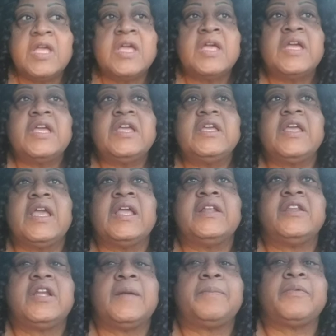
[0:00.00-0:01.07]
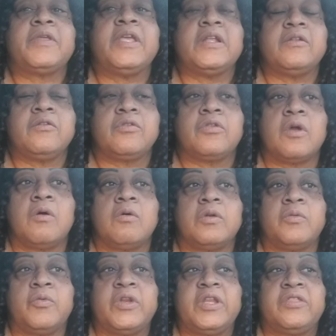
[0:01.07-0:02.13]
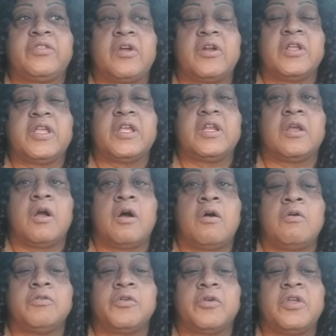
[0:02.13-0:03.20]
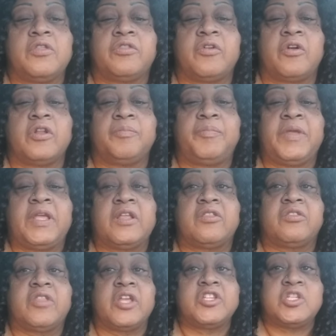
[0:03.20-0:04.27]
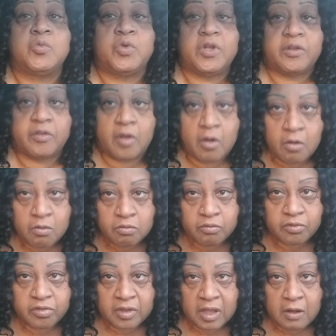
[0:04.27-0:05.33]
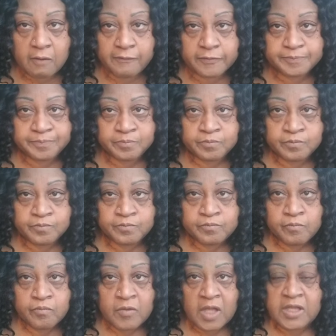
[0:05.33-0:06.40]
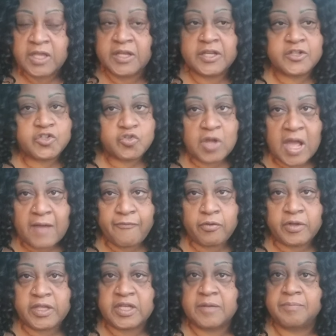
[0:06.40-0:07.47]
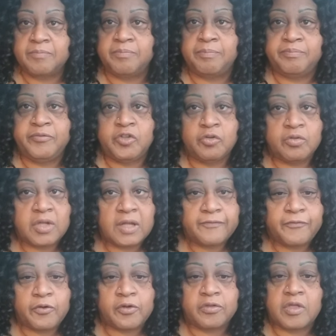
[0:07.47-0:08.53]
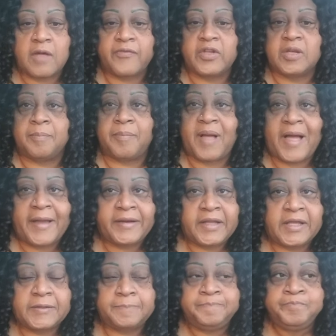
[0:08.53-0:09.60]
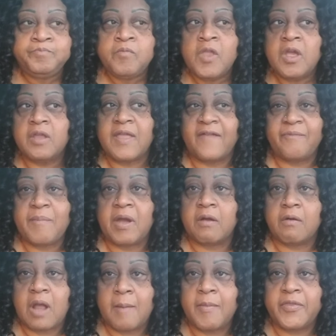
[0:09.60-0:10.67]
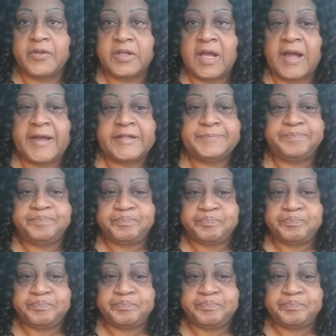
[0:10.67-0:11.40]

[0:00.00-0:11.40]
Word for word: he ended up getting so when he started getting older he started being stingy with his own self he didn't travel. He didn't do nothing for himself. He didn't buy nothing. Because after my grandmother died,